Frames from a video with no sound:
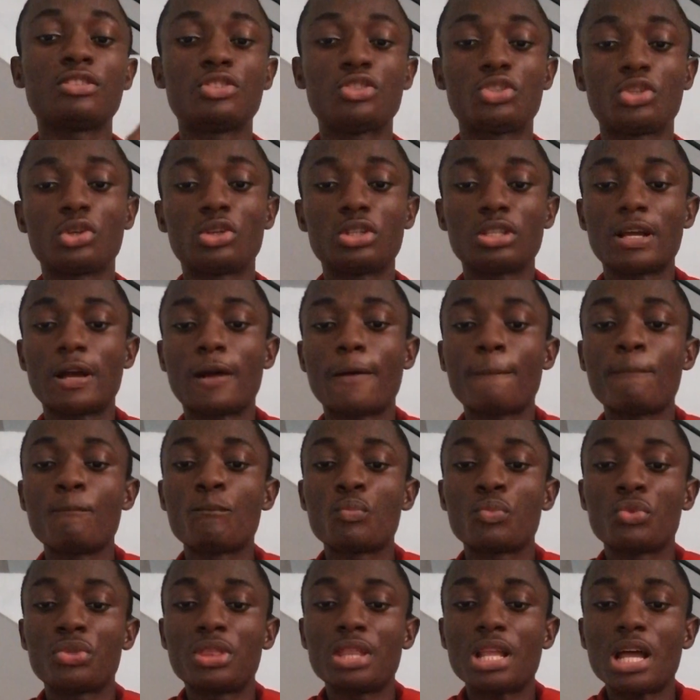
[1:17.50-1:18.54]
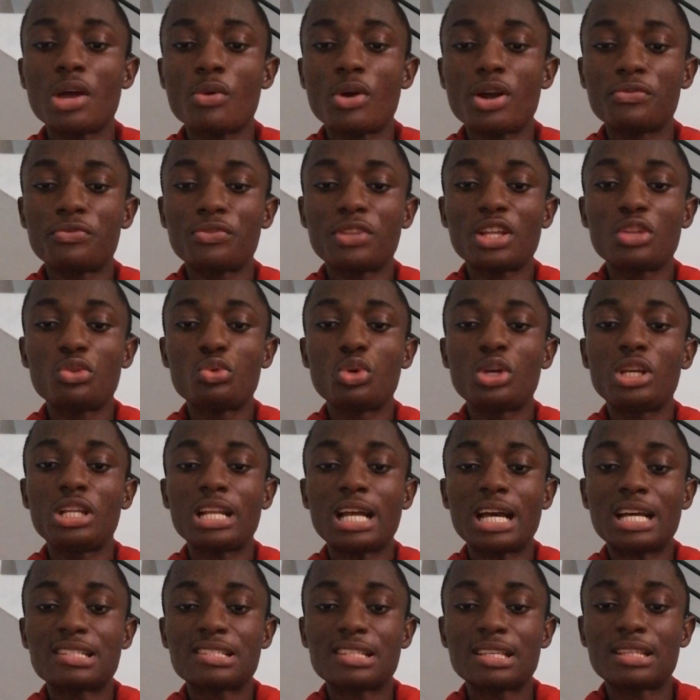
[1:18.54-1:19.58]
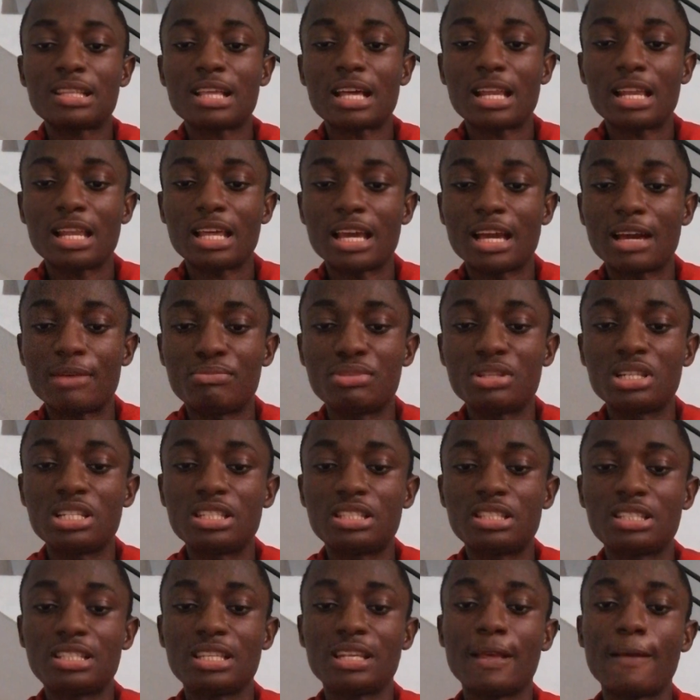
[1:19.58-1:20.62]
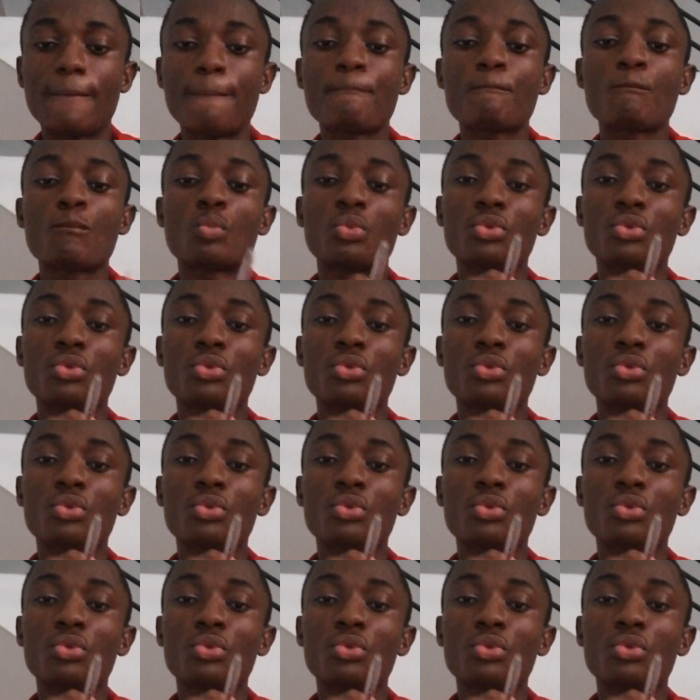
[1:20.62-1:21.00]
jot down. Now, after knowing asset and liability,